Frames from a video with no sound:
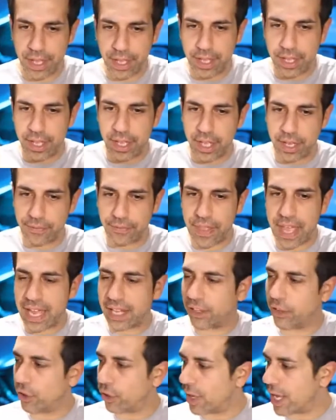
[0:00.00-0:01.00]
if that
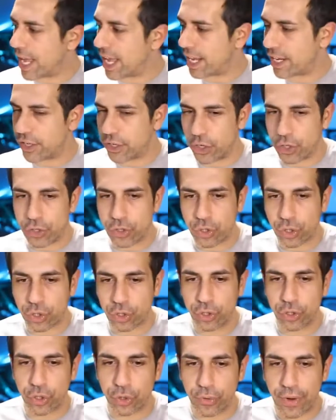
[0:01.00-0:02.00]
little head
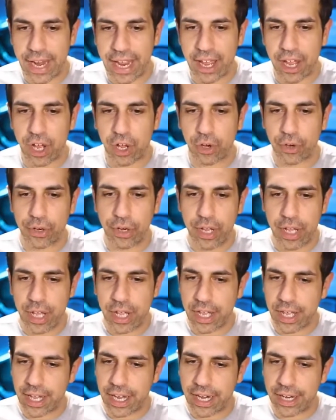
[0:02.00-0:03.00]
turned around
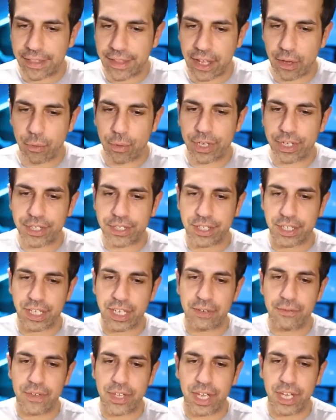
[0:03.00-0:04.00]
and they went to
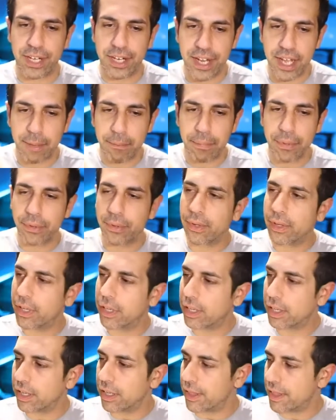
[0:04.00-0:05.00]
give you a nip,
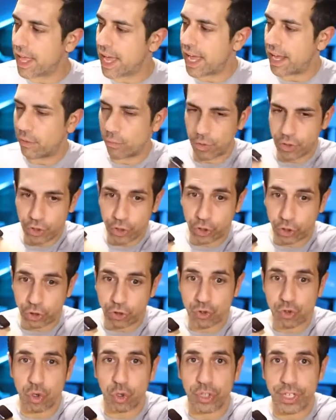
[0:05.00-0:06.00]
that when you're
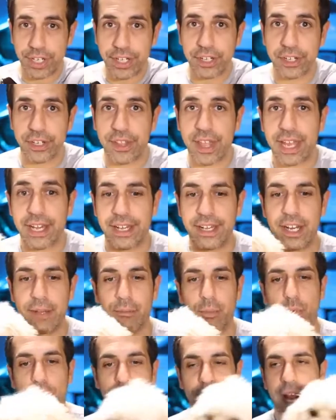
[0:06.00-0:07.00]
controlling here, that nip
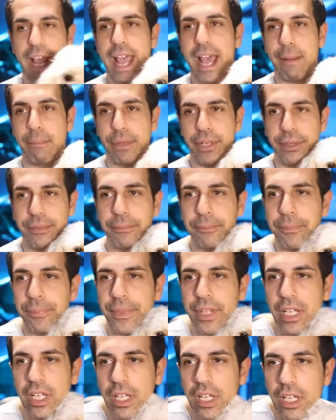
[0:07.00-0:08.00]
wouldn't happen.
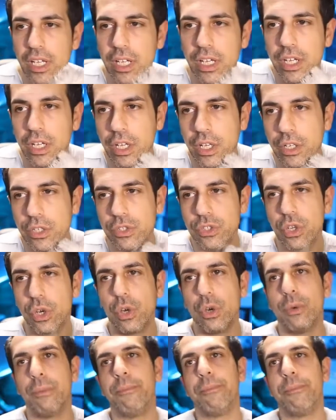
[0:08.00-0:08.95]
So